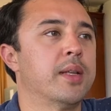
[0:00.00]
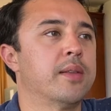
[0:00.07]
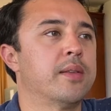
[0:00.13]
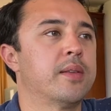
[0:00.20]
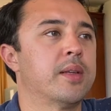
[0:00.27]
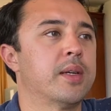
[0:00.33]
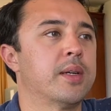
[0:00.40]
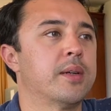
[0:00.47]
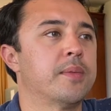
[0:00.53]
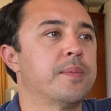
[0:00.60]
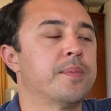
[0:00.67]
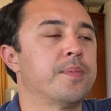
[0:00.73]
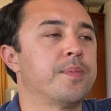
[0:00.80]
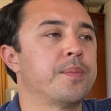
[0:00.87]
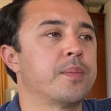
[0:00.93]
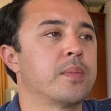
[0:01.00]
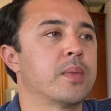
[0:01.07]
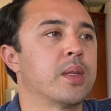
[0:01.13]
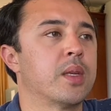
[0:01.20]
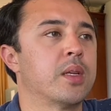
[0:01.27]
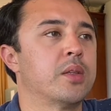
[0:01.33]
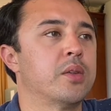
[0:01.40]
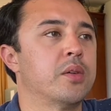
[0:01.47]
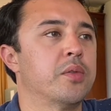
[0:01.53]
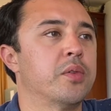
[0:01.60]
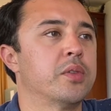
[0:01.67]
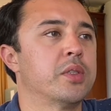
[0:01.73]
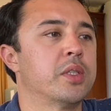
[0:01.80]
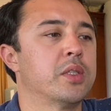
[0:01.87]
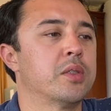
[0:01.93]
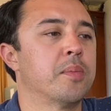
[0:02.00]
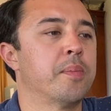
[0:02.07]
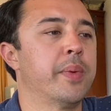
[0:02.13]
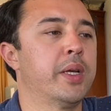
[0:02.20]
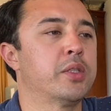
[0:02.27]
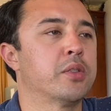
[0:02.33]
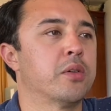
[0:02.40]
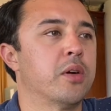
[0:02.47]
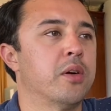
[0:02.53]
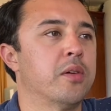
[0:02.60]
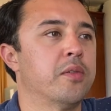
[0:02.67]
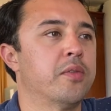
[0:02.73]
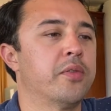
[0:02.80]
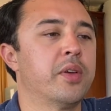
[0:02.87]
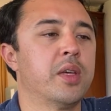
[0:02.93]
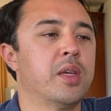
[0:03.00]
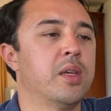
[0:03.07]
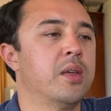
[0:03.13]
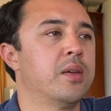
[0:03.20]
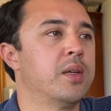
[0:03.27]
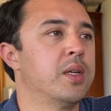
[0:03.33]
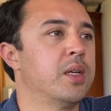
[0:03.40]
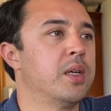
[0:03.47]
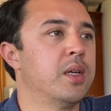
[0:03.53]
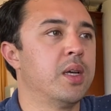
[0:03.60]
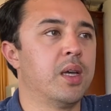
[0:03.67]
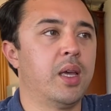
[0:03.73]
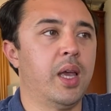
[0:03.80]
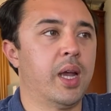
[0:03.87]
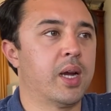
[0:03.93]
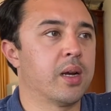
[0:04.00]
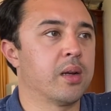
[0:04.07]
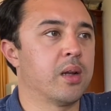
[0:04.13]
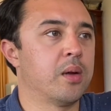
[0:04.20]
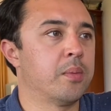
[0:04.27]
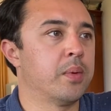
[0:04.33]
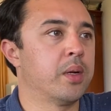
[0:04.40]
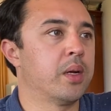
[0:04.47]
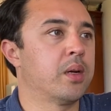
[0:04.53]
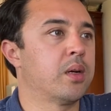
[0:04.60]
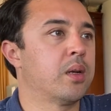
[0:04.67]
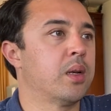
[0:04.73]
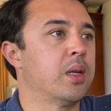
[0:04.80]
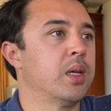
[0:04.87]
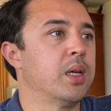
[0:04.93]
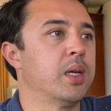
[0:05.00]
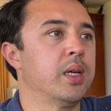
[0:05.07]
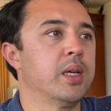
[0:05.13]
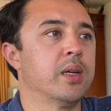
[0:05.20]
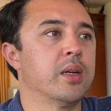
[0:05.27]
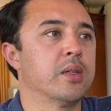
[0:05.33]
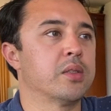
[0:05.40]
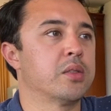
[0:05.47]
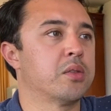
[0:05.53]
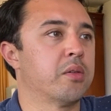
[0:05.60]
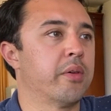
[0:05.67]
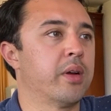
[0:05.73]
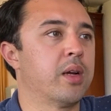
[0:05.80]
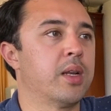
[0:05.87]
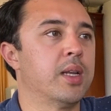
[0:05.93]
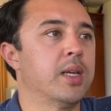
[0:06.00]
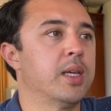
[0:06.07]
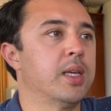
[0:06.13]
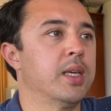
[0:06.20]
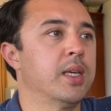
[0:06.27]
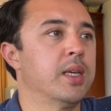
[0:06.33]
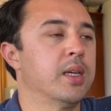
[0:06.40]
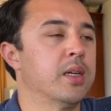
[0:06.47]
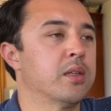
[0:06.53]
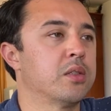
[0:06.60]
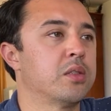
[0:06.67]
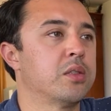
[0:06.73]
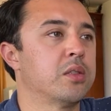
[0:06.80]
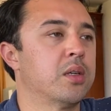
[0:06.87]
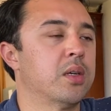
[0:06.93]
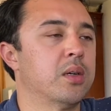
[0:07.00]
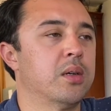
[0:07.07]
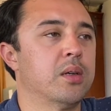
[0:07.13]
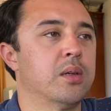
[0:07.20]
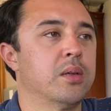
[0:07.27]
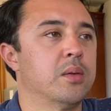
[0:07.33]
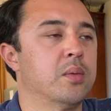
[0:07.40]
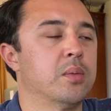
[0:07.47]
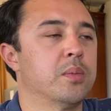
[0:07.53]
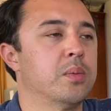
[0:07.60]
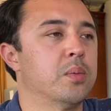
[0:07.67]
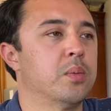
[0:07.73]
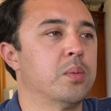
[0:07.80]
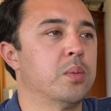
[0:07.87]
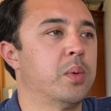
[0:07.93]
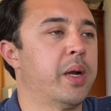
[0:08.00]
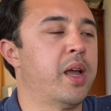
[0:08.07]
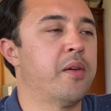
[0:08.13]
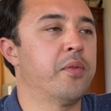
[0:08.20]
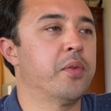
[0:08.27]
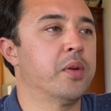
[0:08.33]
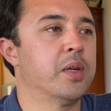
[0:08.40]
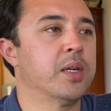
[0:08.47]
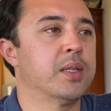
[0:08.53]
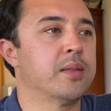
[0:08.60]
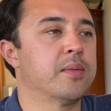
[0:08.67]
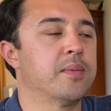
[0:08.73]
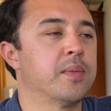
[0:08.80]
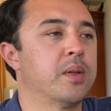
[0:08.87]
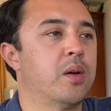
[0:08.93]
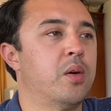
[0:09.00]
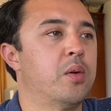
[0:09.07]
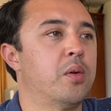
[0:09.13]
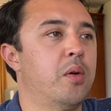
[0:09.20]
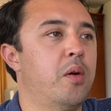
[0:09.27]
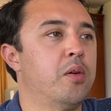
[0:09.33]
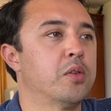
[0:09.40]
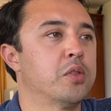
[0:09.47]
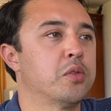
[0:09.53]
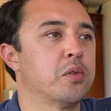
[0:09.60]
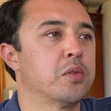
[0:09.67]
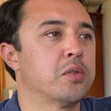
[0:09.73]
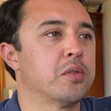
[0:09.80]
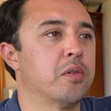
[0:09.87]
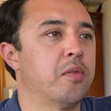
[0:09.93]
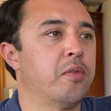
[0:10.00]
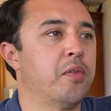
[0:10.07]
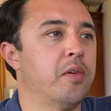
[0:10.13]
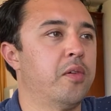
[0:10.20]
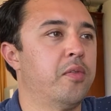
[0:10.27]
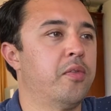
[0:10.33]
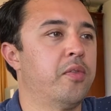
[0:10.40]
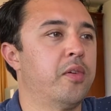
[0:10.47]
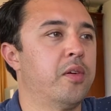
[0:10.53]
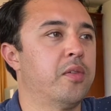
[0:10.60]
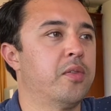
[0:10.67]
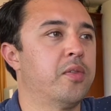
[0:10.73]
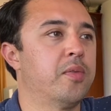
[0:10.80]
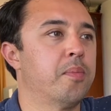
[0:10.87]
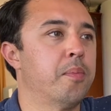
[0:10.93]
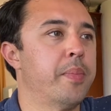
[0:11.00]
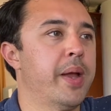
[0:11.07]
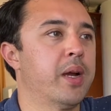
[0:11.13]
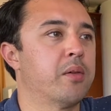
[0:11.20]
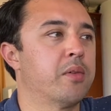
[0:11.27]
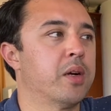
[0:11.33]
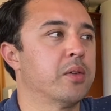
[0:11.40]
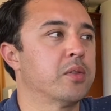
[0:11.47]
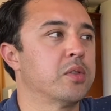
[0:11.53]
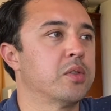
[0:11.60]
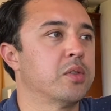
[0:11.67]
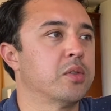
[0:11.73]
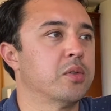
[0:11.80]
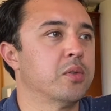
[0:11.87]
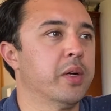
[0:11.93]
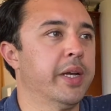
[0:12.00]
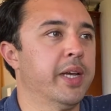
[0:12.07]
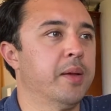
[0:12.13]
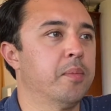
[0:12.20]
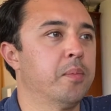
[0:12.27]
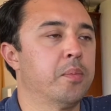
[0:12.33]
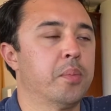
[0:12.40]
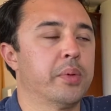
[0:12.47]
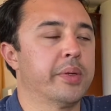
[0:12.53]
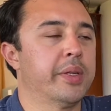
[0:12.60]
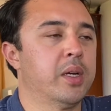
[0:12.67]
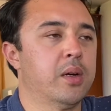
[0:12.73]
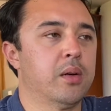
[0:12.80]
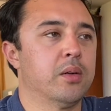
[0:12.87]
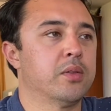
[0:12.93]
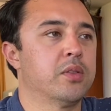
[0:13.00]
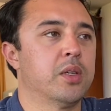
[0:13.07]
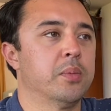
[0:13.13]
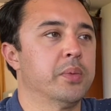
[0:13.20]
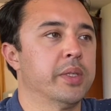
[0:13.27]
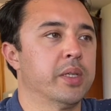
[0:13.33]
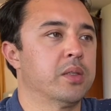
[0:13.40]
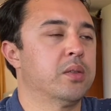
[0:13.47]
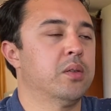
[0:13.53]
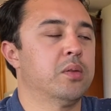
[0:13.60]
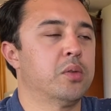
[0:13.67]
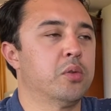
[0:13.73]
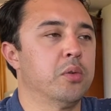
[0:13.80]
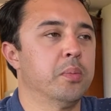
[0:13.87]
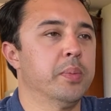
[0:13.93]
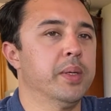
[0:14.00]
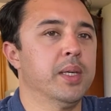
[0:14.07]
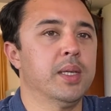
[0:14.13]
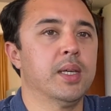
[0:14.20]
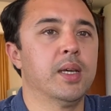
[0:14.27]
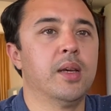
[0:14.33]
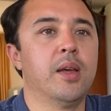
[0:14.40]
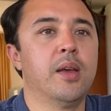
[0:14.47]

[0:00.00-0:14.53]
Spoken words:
at university is a mixture of economically, historically, what have you not, all sorts of backgrounds to a particular subject. So it could be